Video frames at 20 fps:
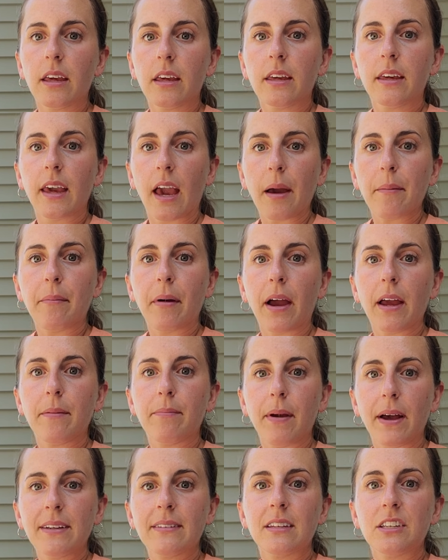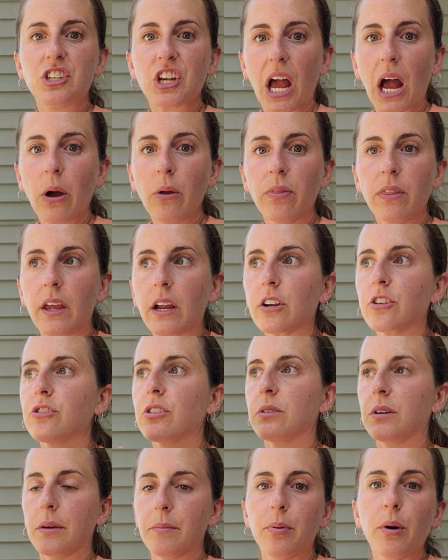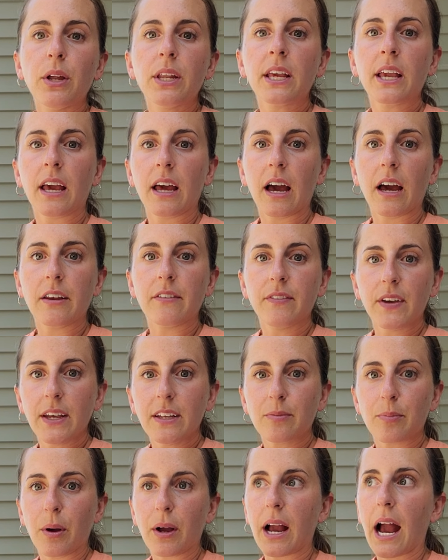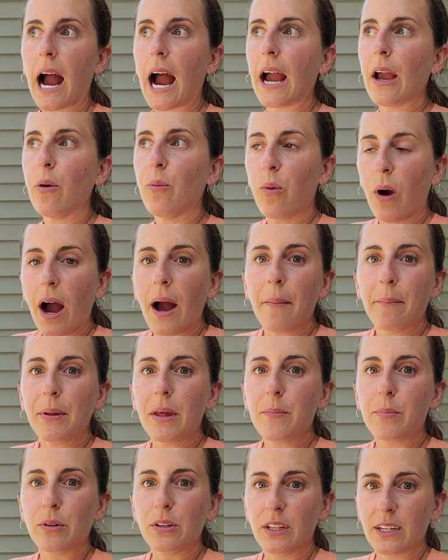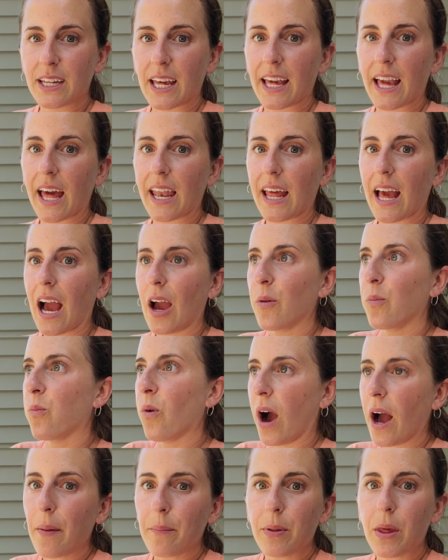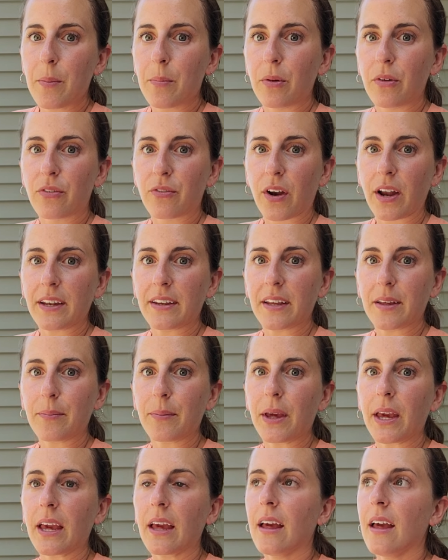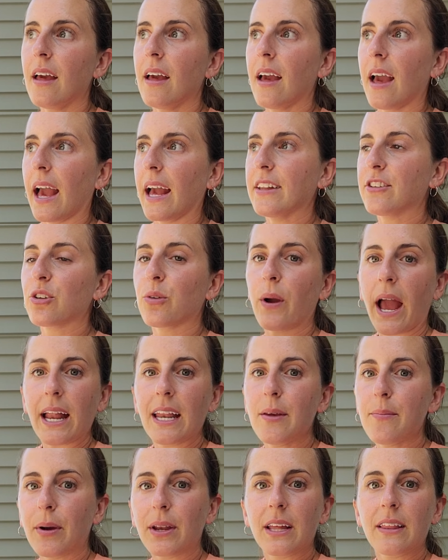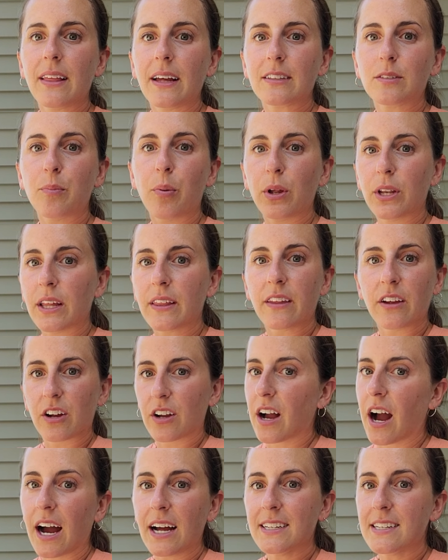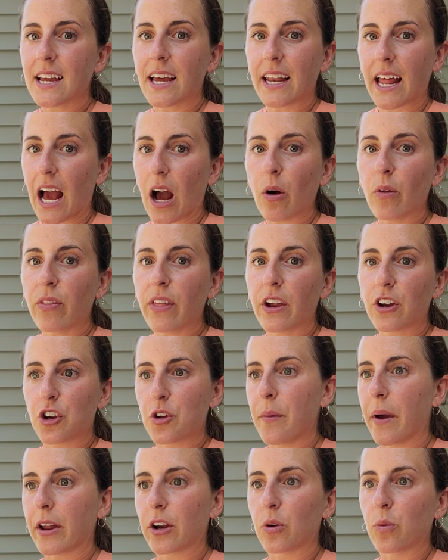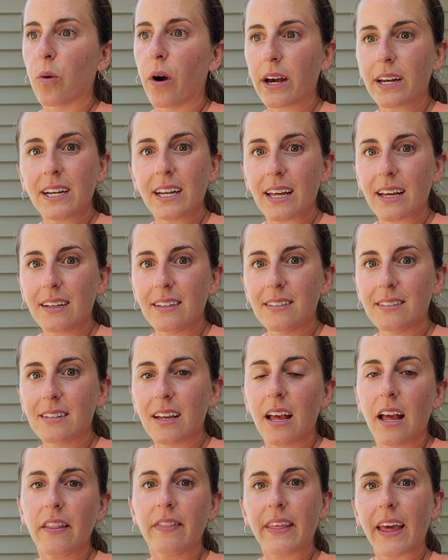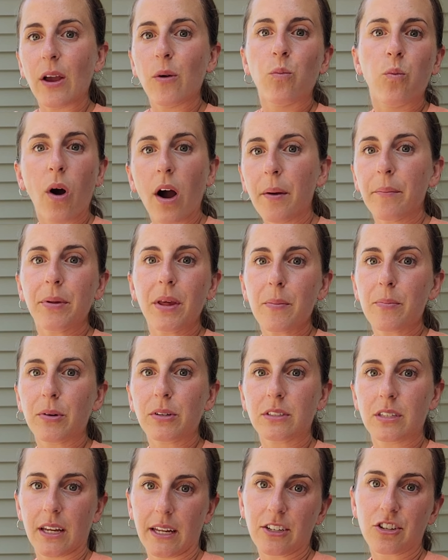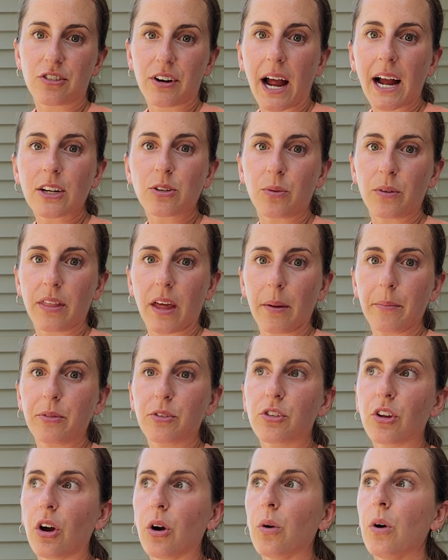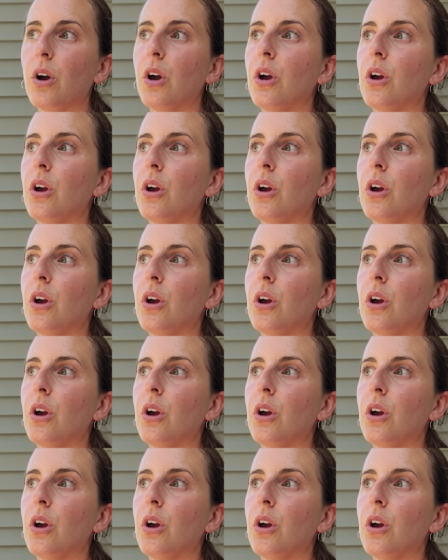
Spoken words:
get my message out there, so I'm putting it on Facebook. I want people looking at it, I want people friending me. And so anybody that's putting their content out there, no matter what it is, they want people to interact with them. So